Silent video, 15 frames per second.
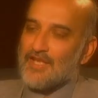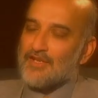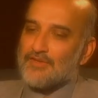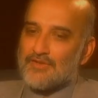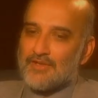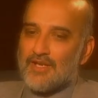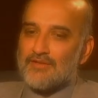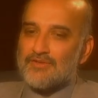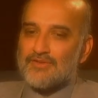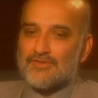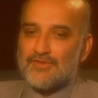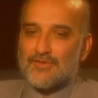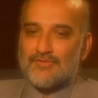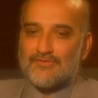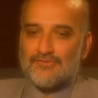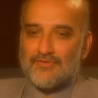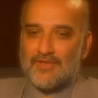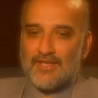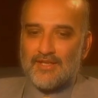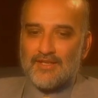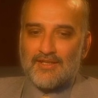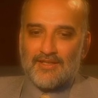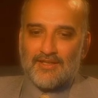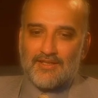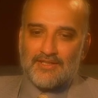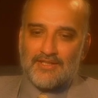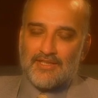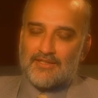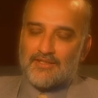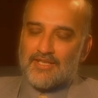So how do you sort of, a
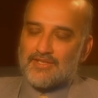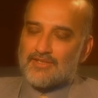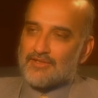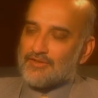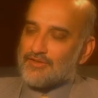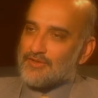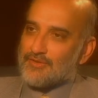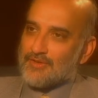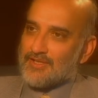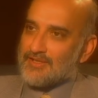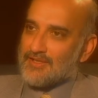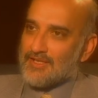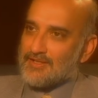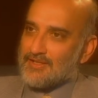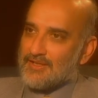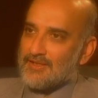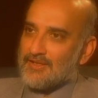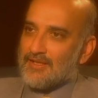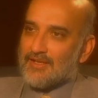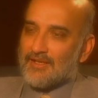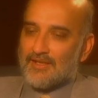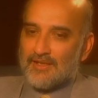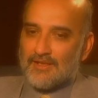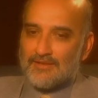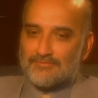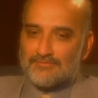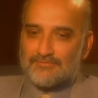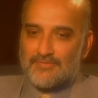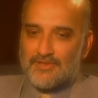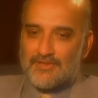year later or 2 years later, do
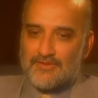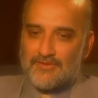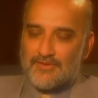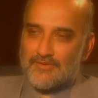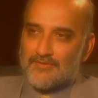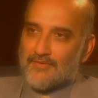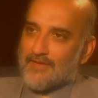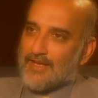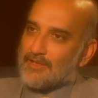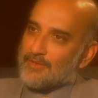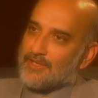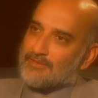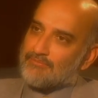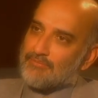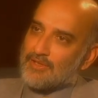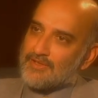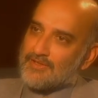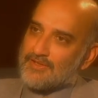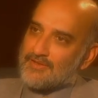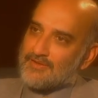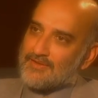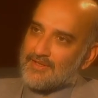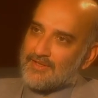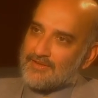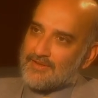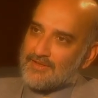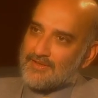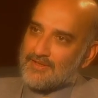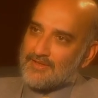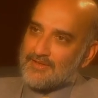you sort of evaluate books as
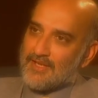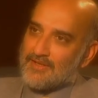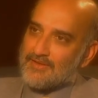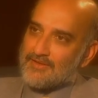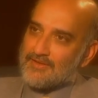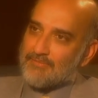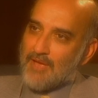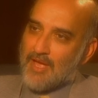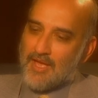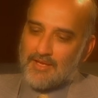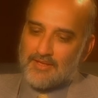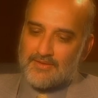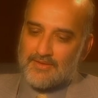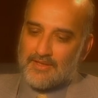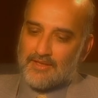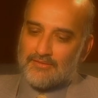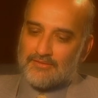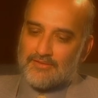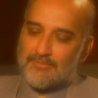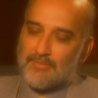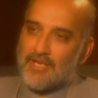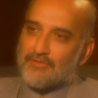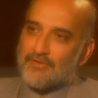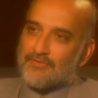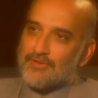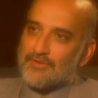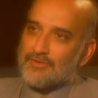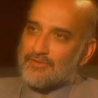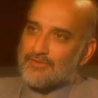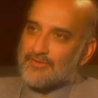successes by sales, by
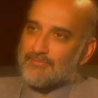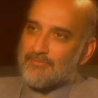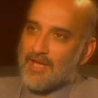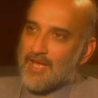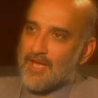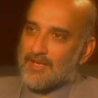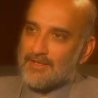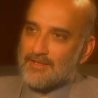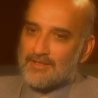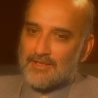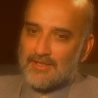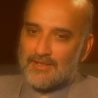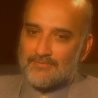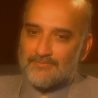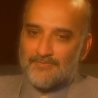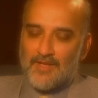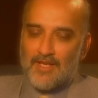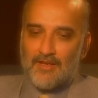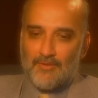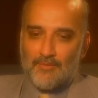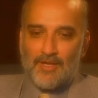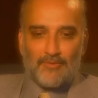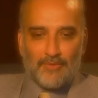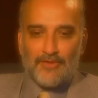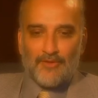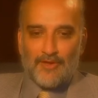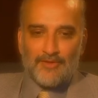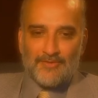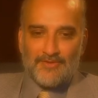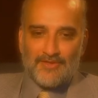reviews, by, we
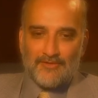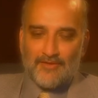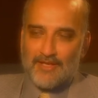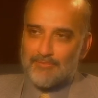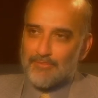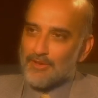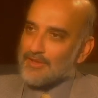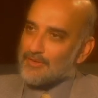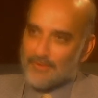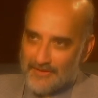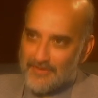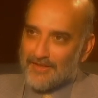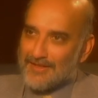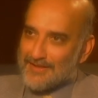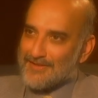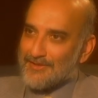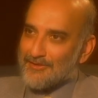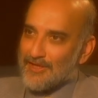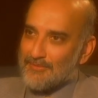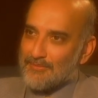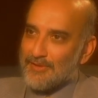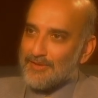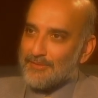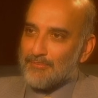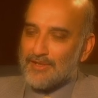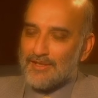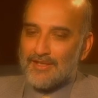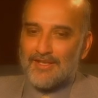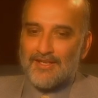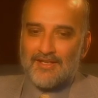thought it was a great book and we think it's a great book,
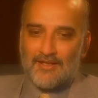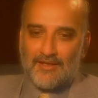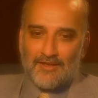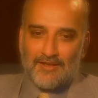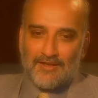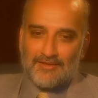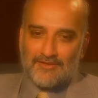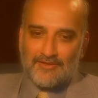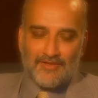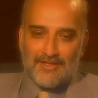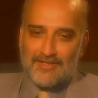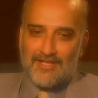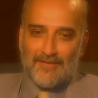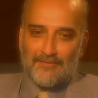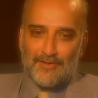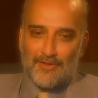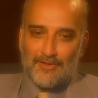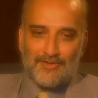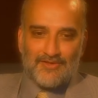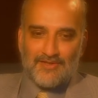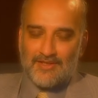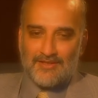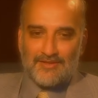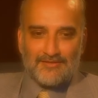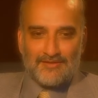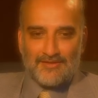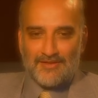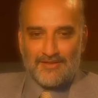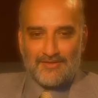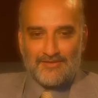but the critics haven't noticed it
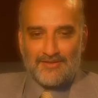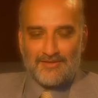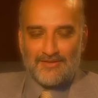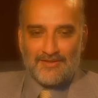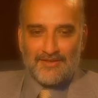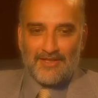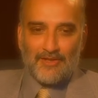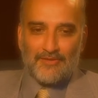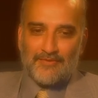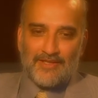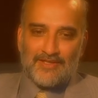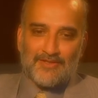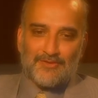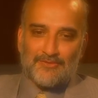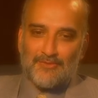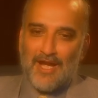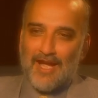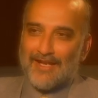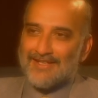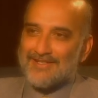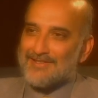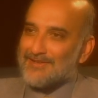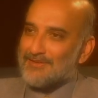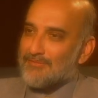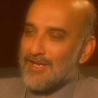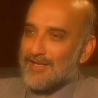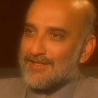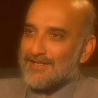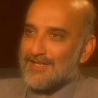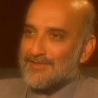and they're not very sort of wise and the
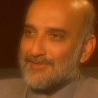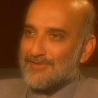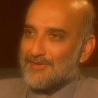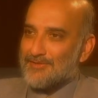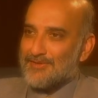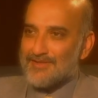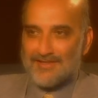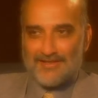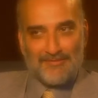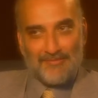market hasn't noticed it